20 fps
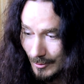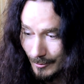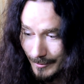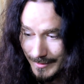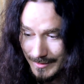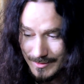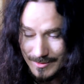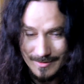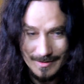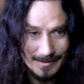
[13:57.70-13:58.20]

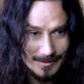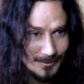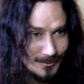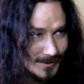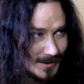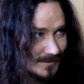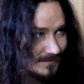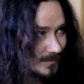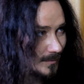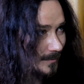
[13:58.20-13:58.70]
orange that
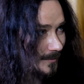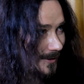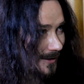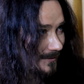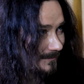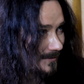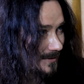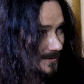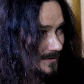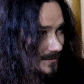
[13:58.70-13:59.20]
you had for
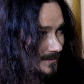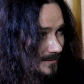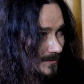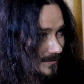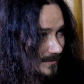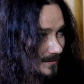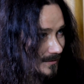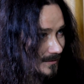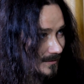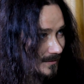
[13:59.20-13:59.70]

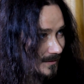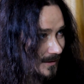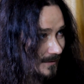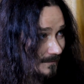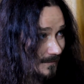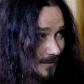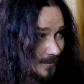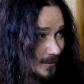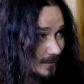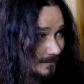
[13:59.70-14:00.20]
breakfast.
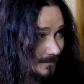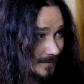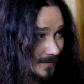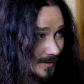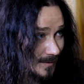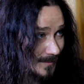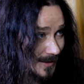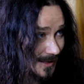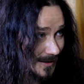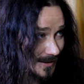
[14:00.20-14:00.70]
If you go
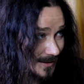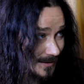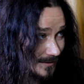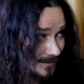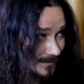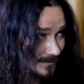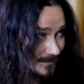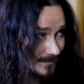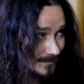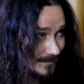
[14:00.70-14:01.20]
far back
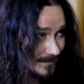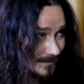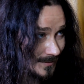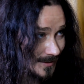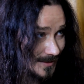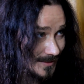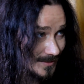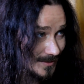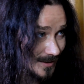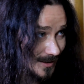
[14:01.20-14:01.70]

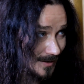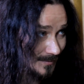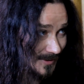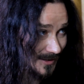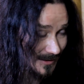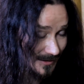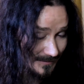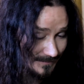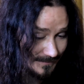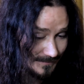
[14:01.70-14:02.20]
in
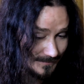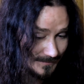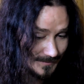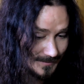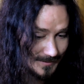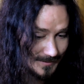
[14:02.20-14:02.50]
time enough,